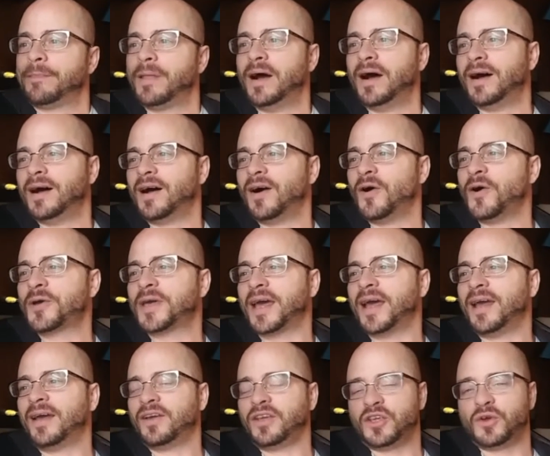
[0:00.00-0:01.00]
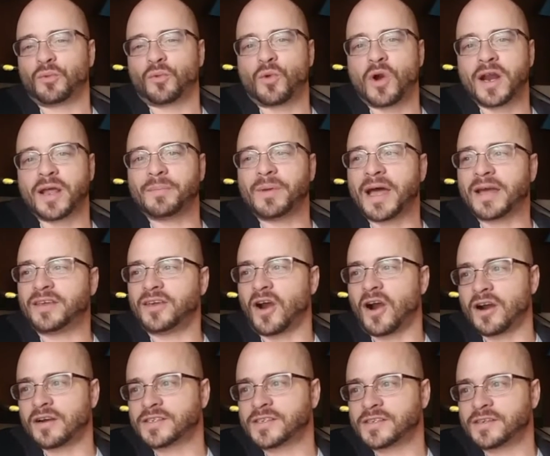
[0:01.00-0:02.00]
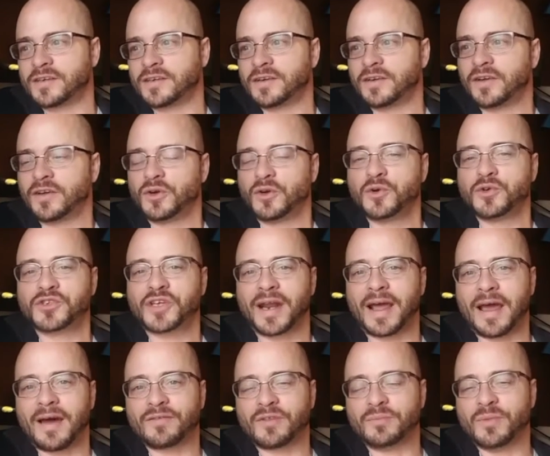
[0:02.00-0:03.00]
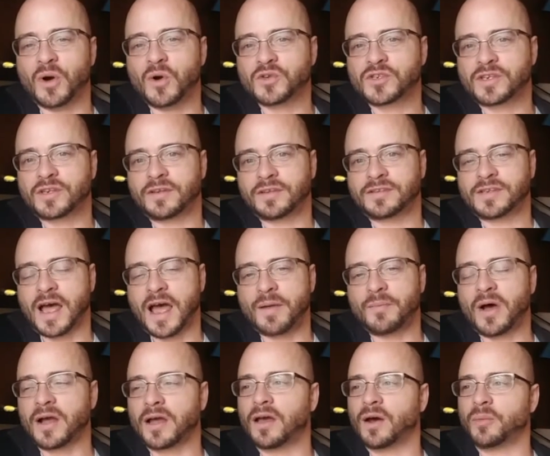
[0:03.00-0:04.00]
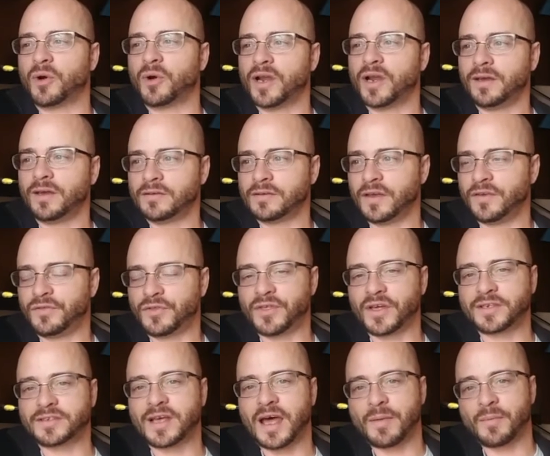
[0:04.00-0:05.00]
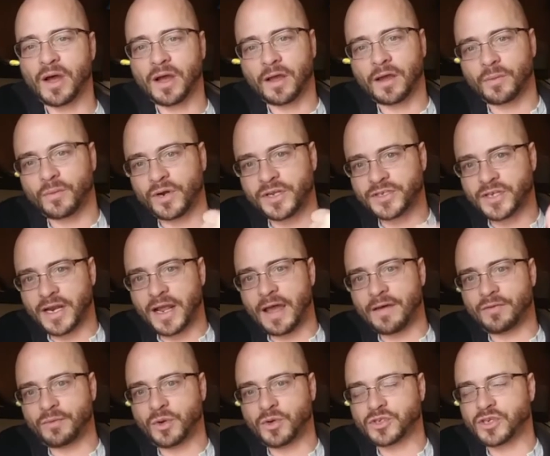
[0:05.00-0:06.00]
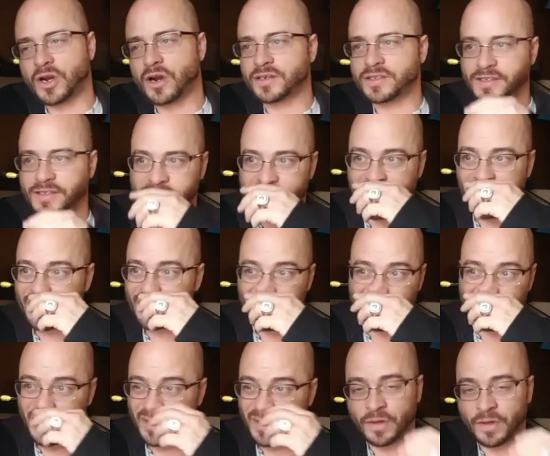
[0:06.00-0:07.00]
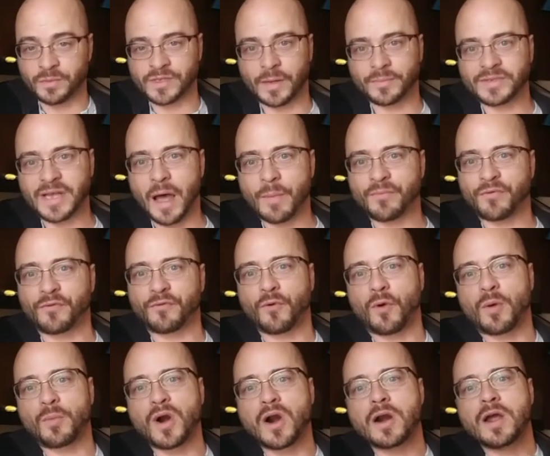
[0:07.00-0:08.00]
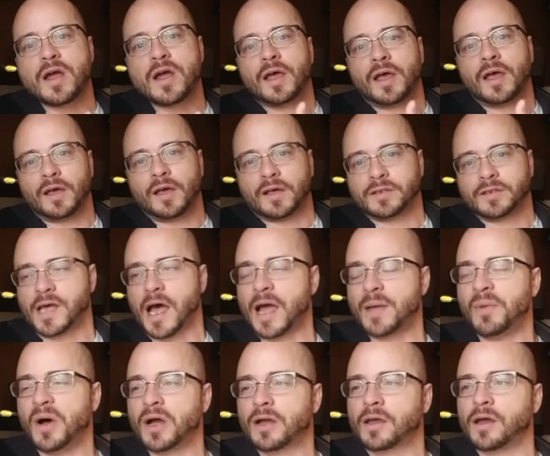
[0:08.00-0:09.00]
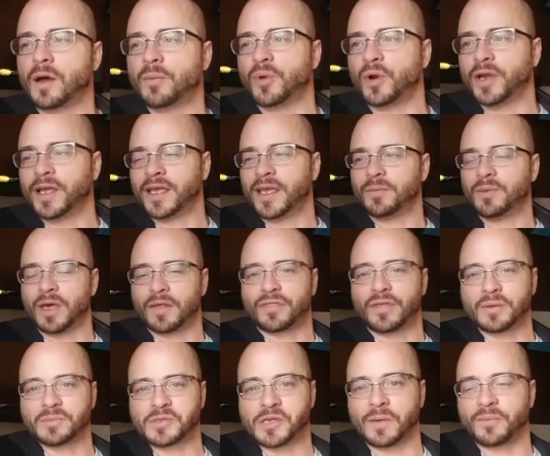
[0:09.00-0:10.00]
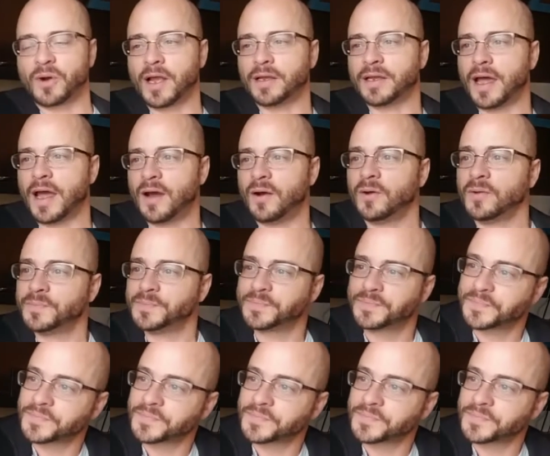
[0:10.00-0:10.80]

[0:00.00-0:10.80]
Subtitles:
Okay, running back yards. Who's going to have the most? Ty Montgomery. If you think Ty Montgomery is going to have the most yards in this game, give me a thumbs up. Top performer, Ty Montgomery. Give me a thumbs up right now.